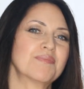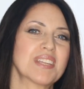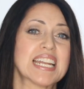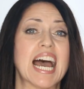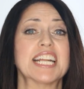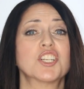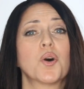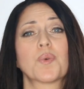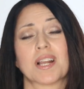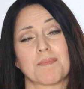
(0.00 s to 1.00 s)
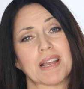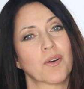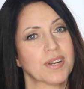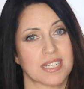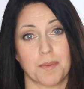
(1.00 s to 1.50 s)
And I don't recommend
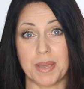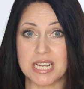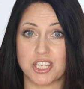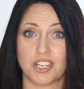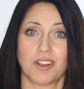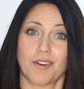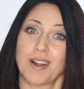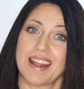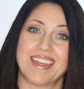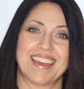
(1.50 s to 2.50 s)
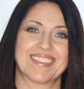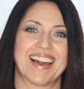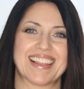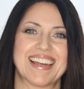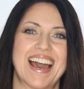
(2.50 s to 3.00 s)
going to the beach or anything
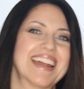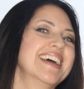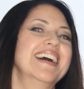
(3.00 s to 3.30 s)
like that.